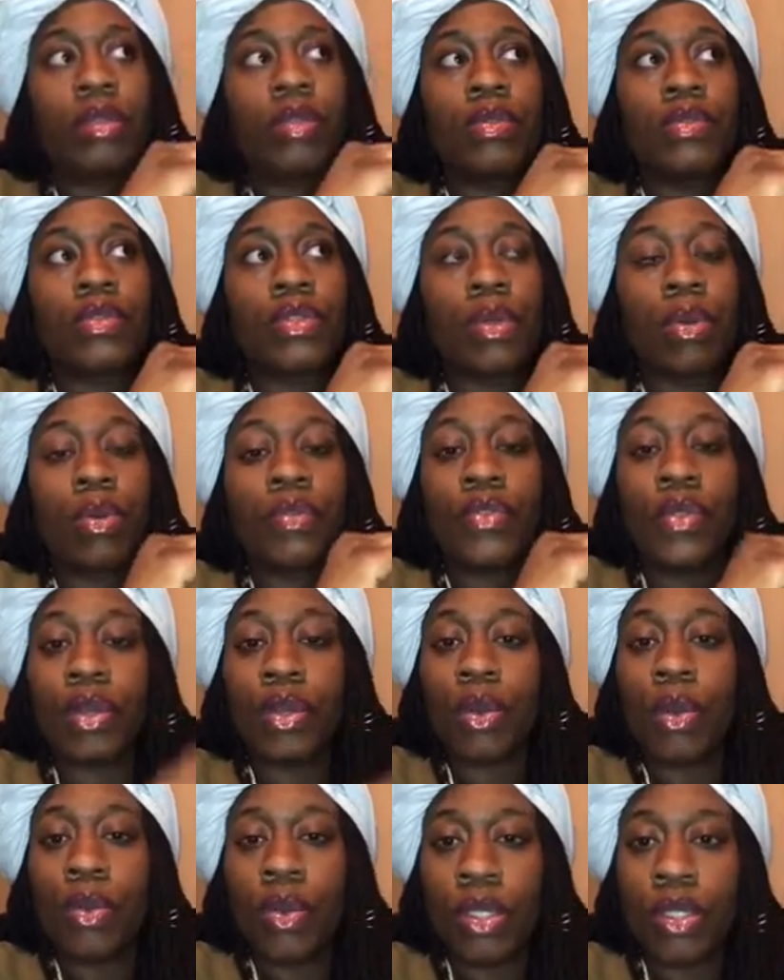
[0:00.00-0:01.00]
So if you're
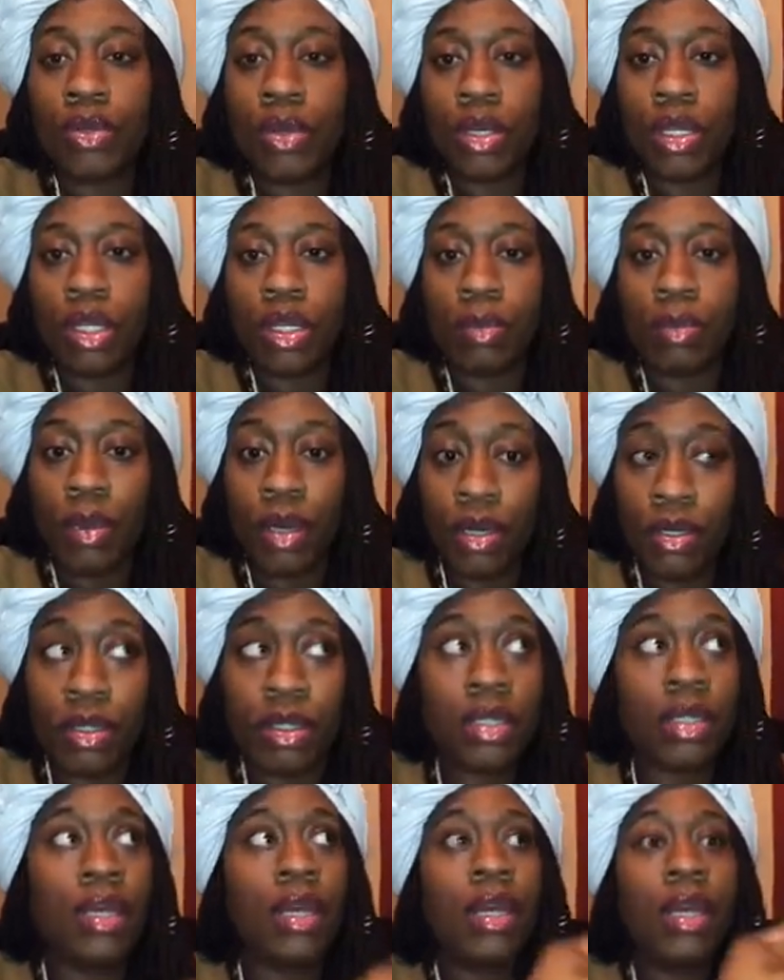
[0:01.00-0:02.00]
going to another
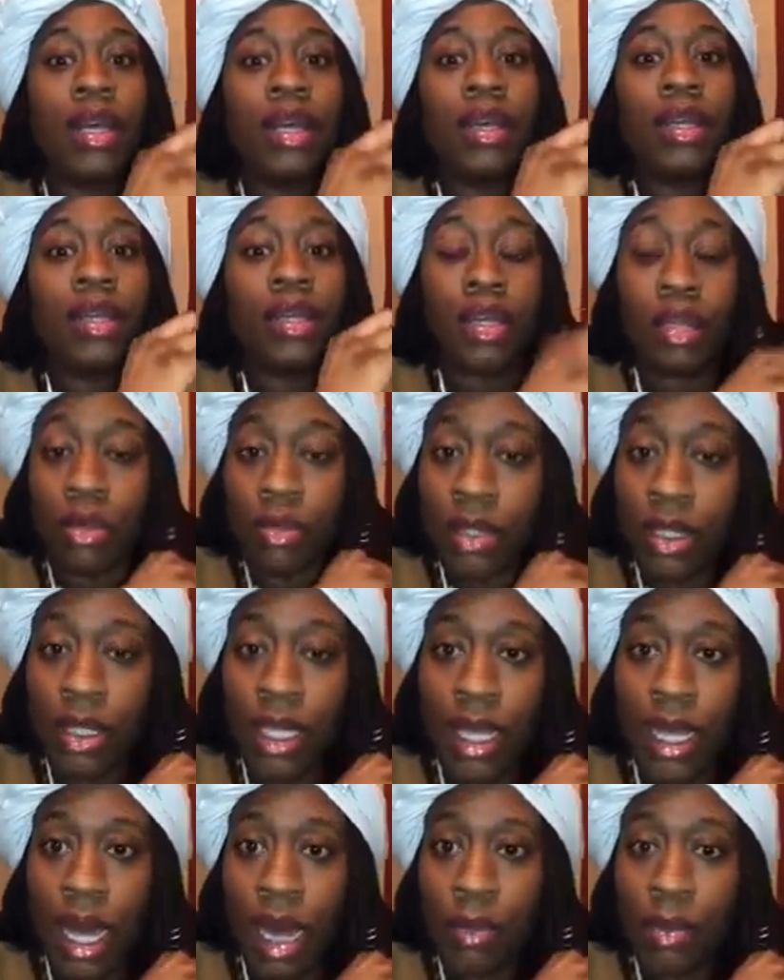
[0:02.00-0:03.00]
person, know that they
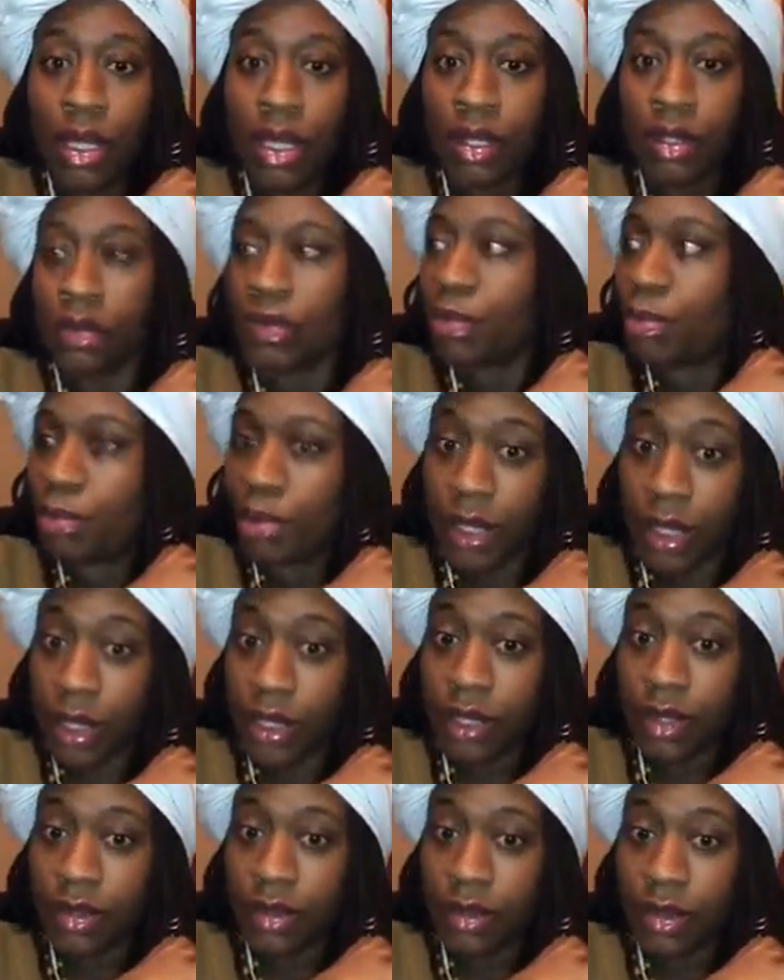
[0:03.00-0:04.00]
got bills,
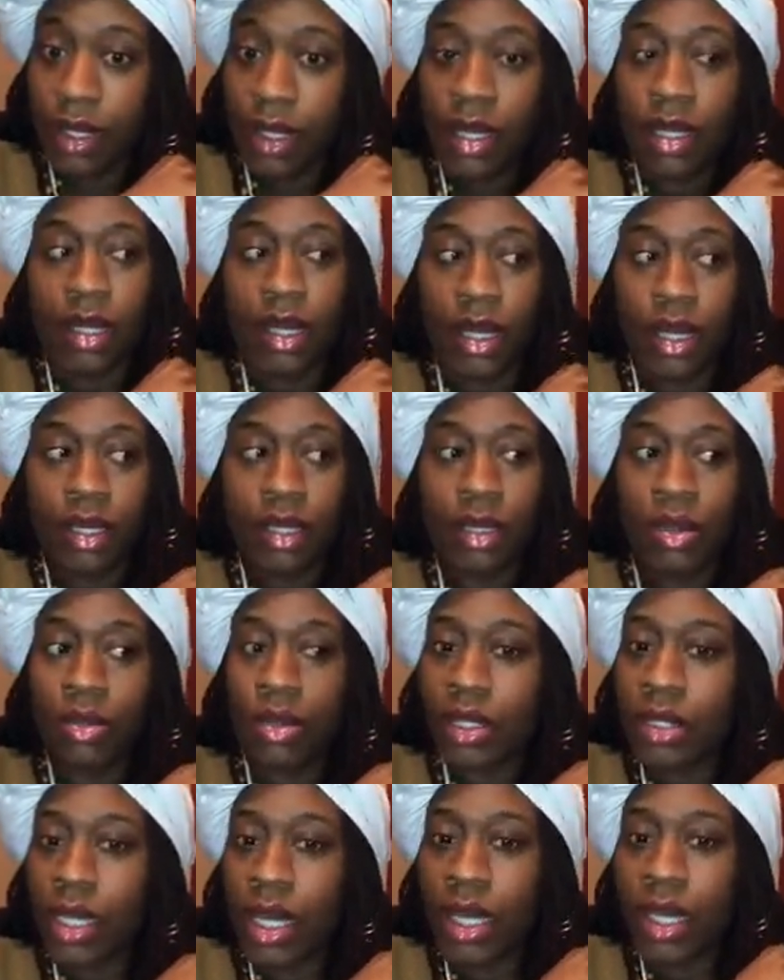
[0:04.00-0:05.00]
please. Like know
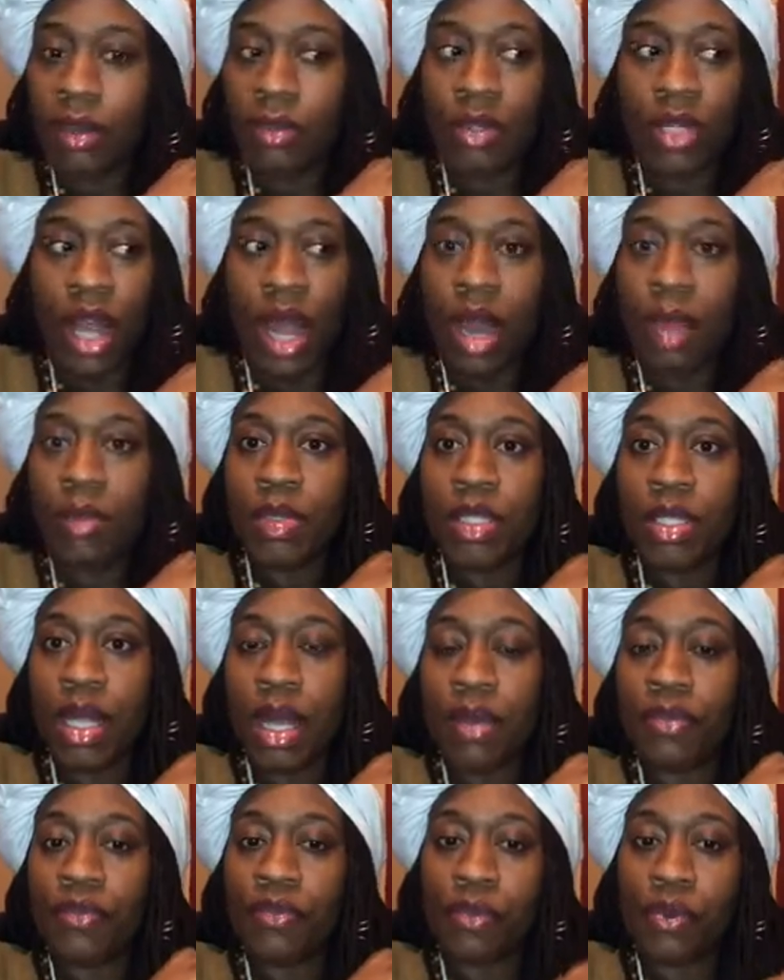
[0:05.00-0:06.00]
that their time is
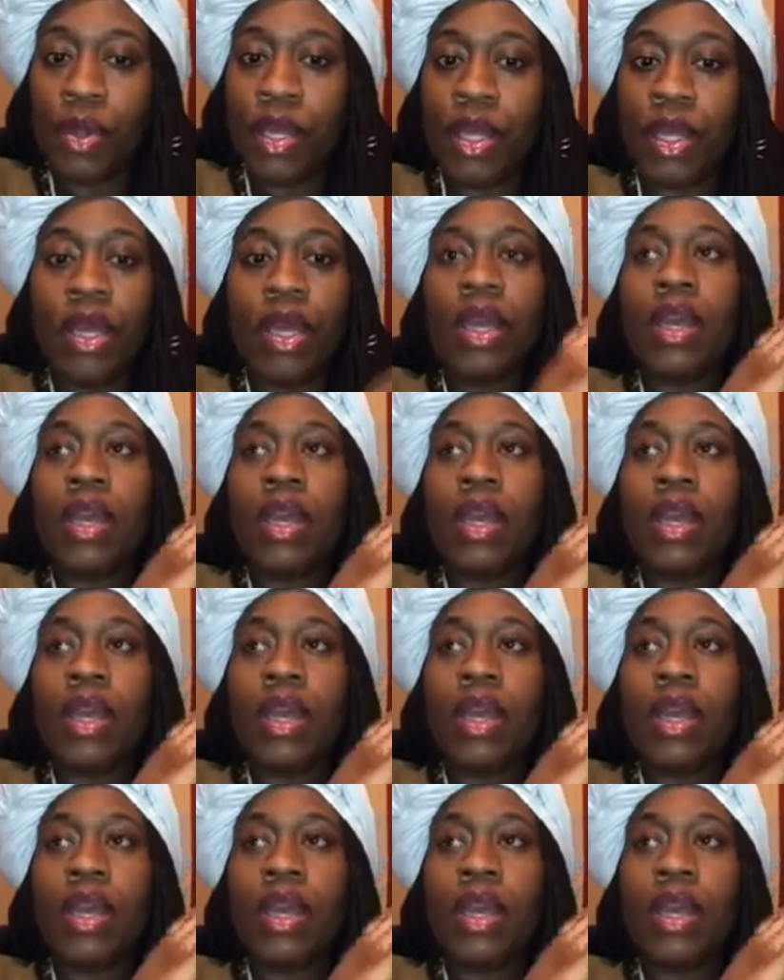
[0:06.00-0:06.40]
not free.